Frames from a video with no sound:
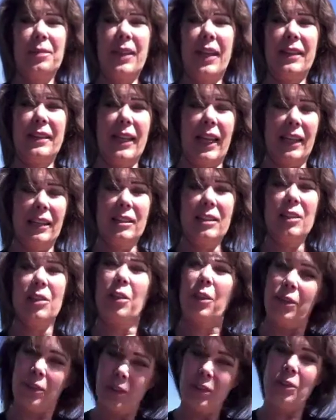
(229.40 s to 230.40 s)
And thanks
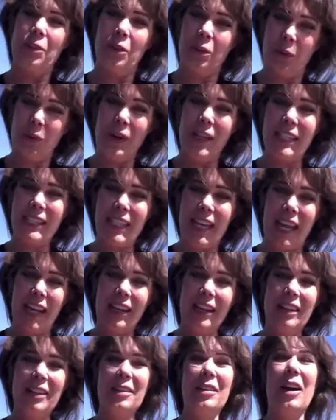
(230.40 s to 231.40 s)
to Thoratech,
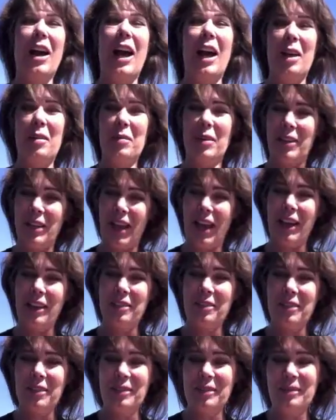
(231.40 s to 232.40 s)
I'm alive.
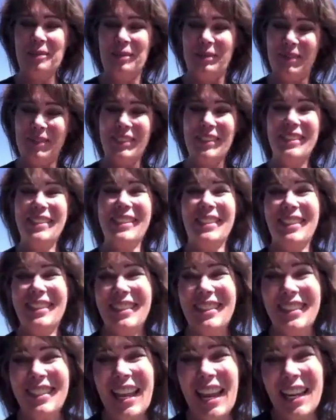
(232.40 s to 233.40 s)

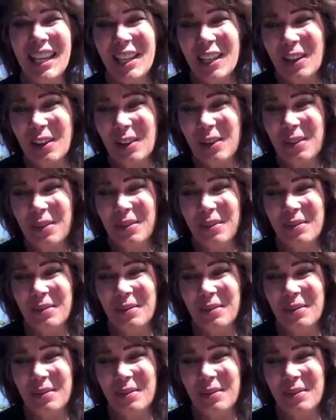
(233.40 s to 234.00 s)
Thank you.